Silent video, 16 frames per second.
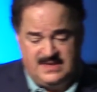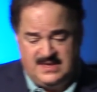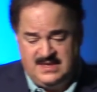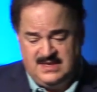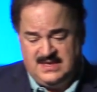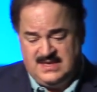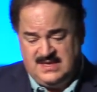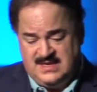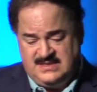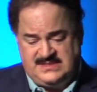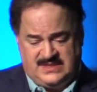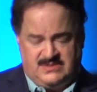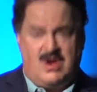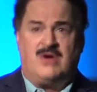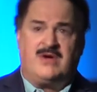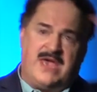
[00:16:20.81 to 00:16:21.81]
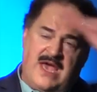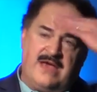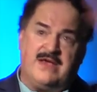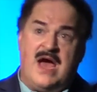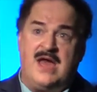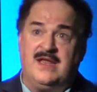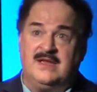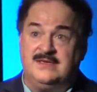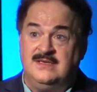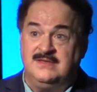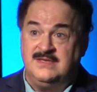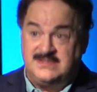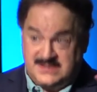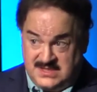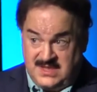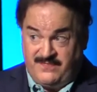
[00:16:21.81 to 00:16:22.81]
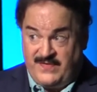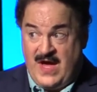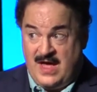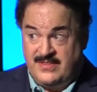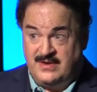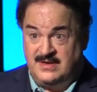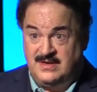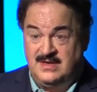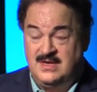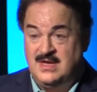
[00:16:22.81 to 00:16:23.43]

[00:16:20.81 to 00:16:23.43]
And he says, Okay, I got it. This is the Father.